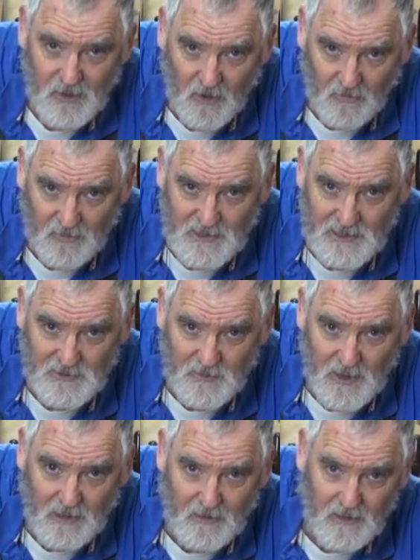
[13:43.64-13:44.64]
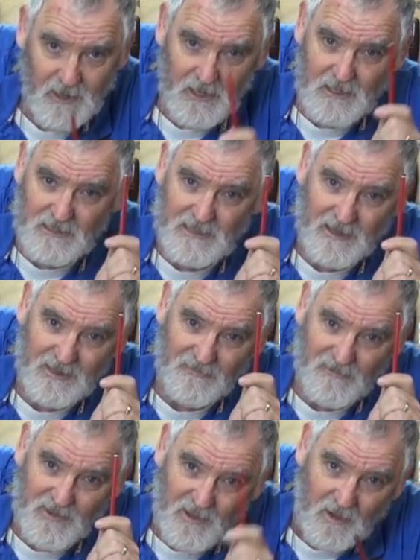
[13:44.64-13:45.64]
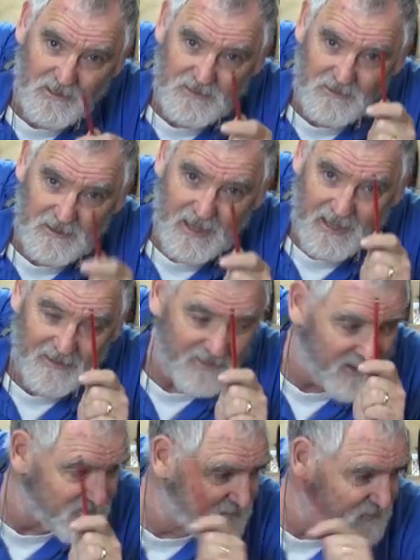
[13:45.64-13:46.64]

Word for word: on this as well. So you've got to allow that